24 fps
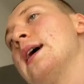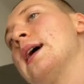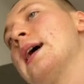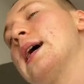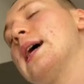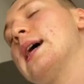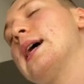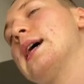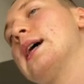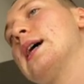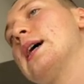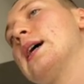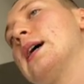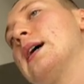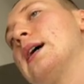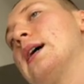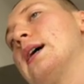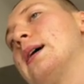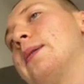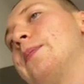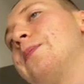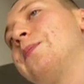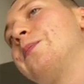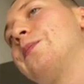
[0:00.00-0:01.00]

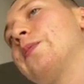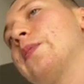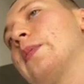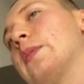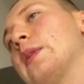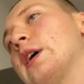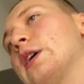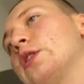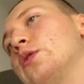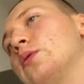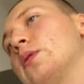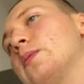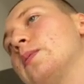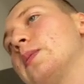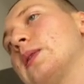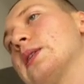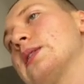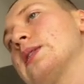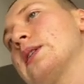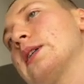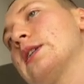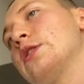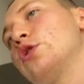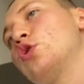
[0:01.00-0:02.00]
I do it because
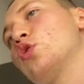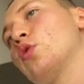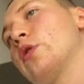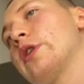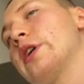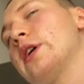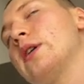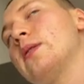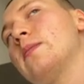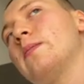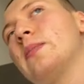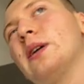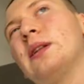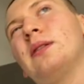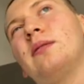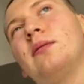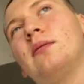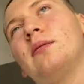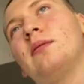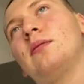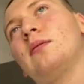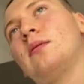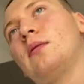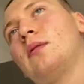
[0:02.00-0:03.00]
I enjoy it, but
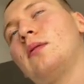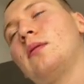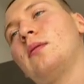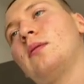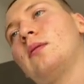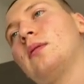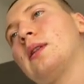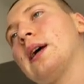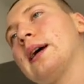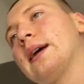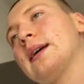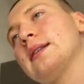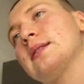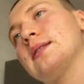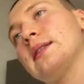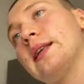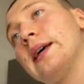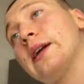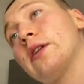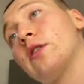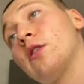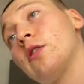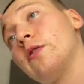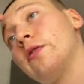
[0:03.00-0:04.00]
I guess
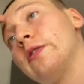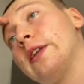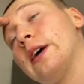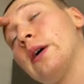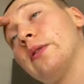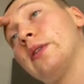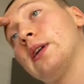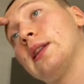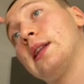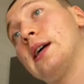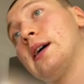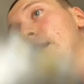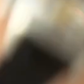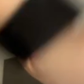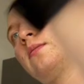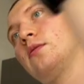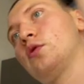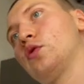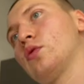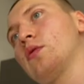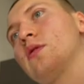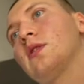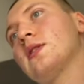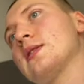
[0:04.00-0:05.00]
later on down the line,
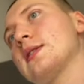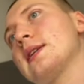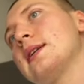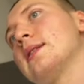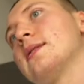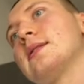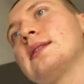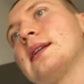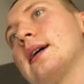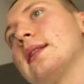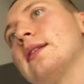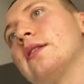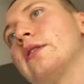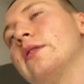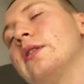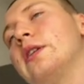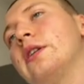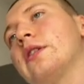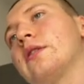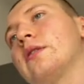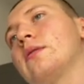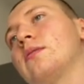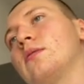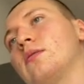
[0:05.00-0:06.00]
sort of the skills I learn
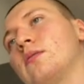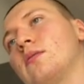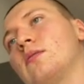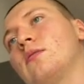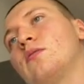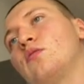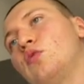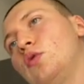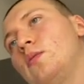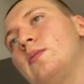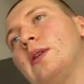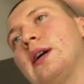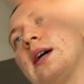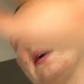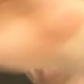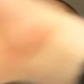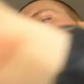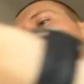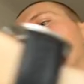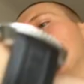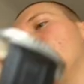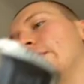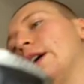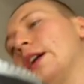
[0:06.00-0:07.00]
here would become
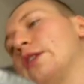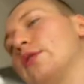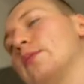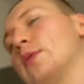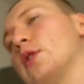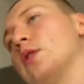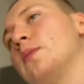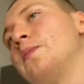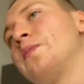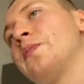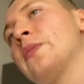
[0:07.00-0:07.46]
very valuable.